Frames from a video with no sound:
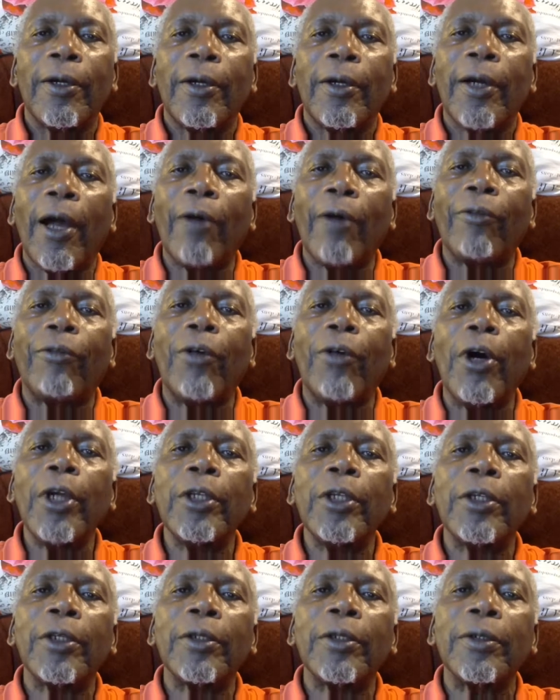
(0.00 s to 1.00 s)
Have
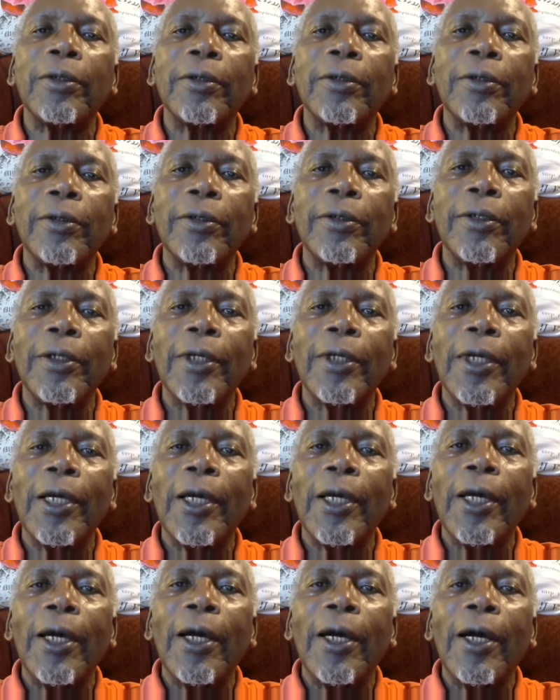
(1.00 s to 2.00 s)
fun.
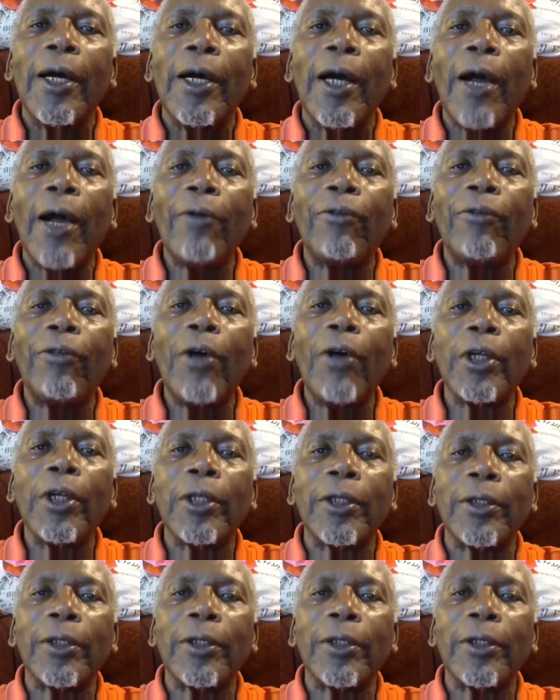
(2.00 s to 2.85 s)
Have fun.